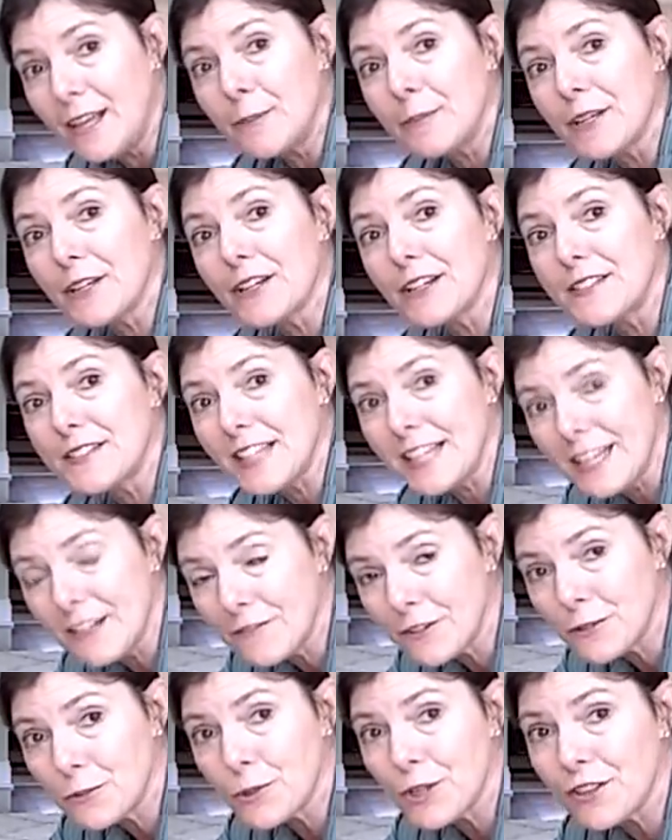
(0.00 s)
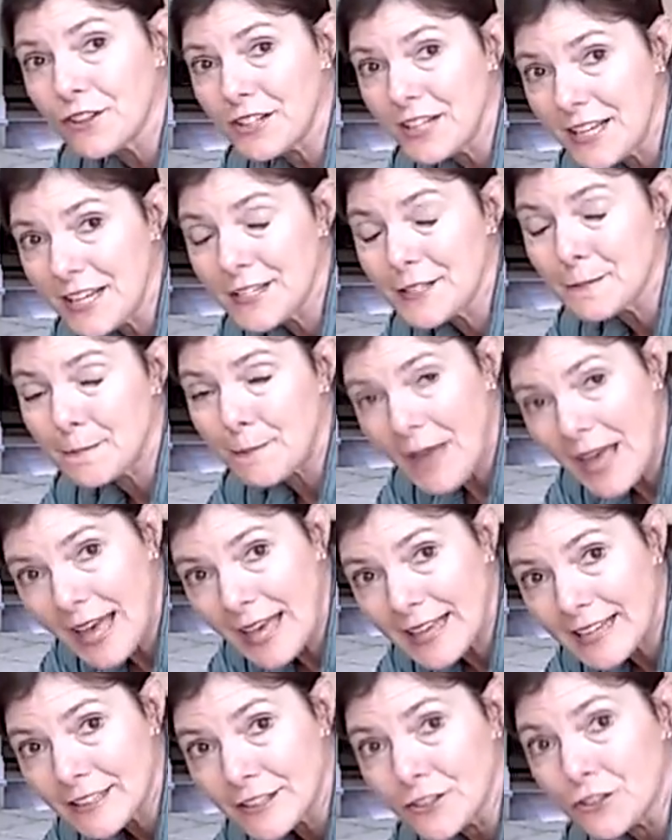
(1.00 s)
Because even with knees
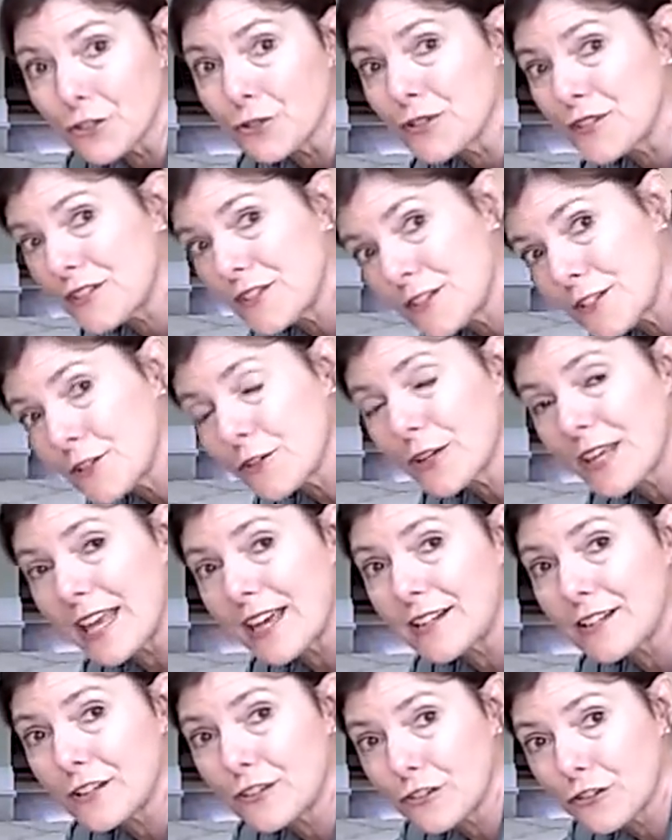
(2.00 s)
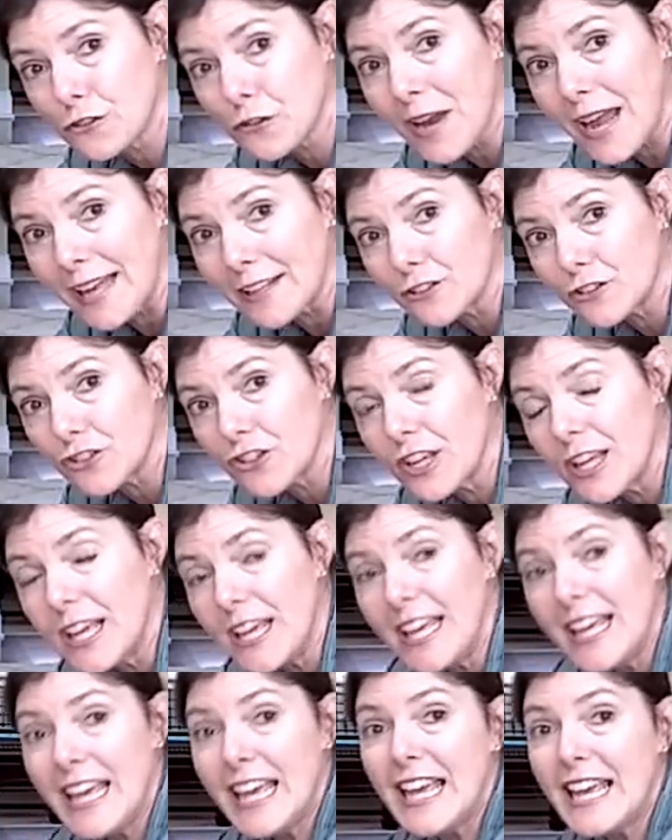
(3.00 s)
bent, you're still getting a stretch
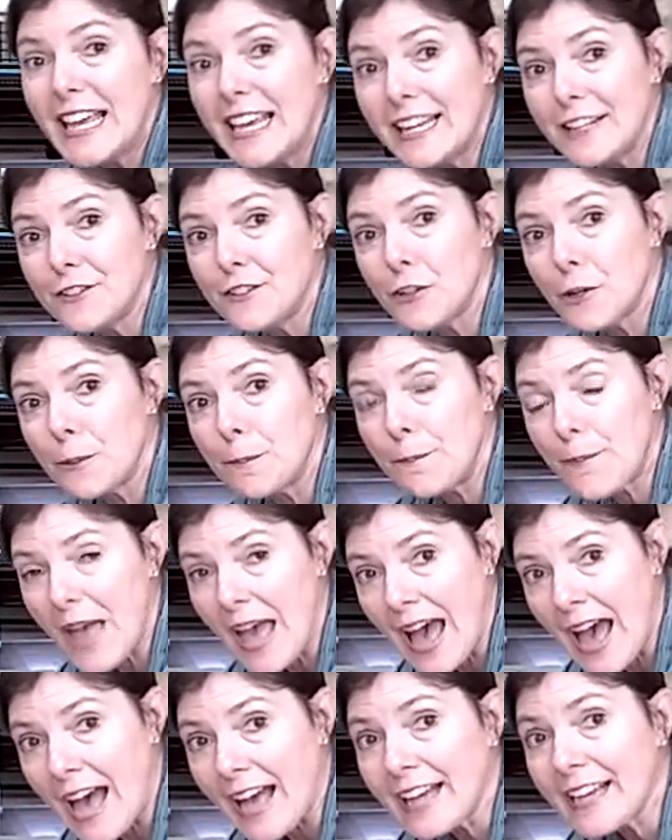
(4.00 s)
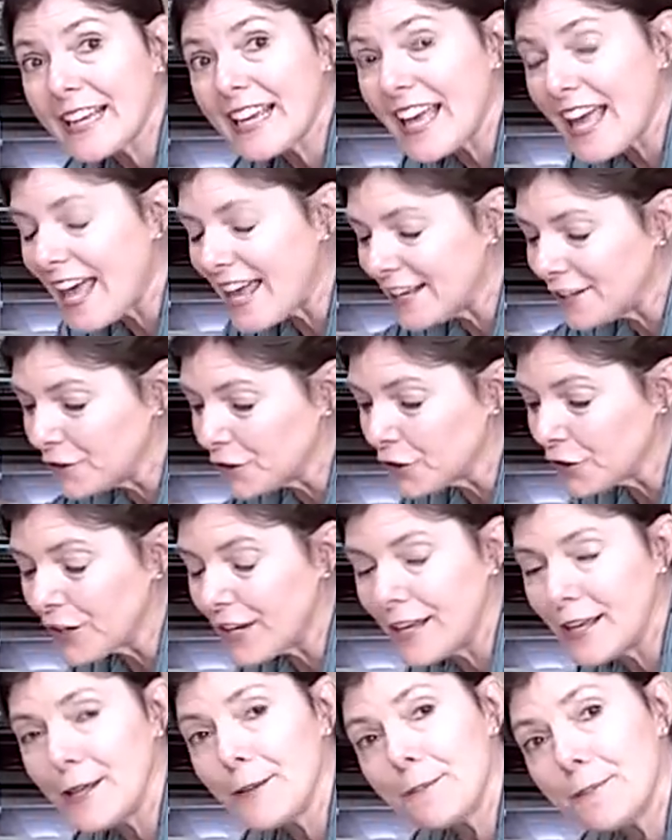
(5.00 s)
in your back, in your
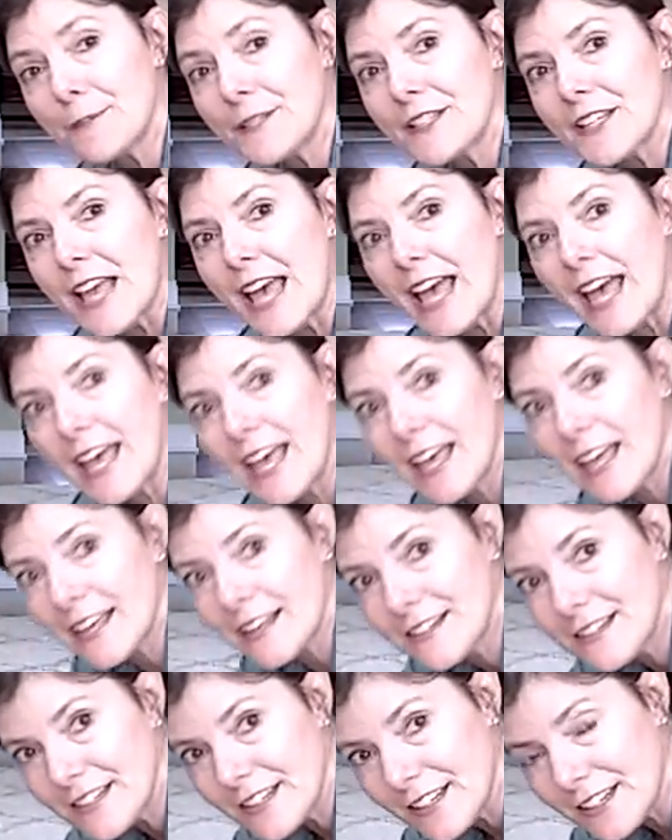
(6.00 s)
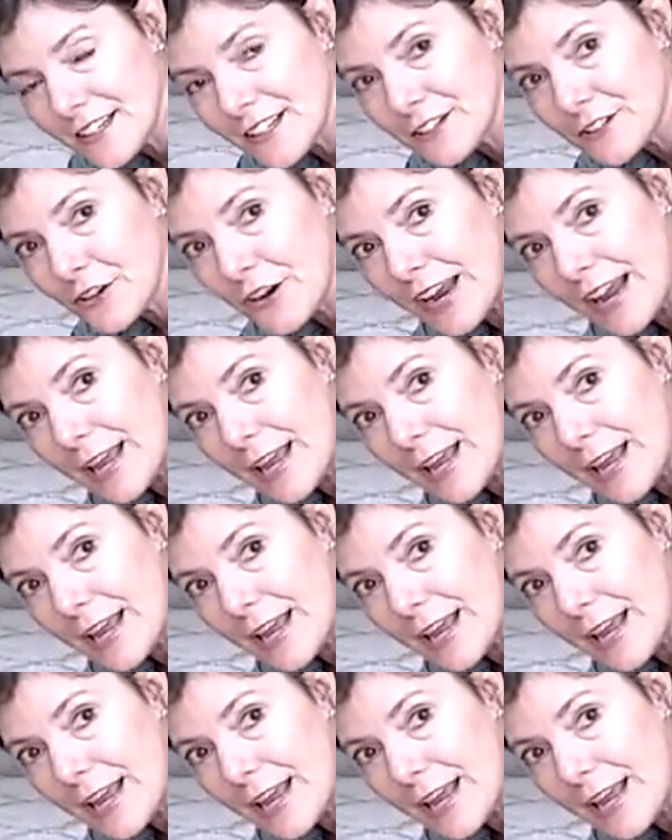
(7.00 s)
hips, and in your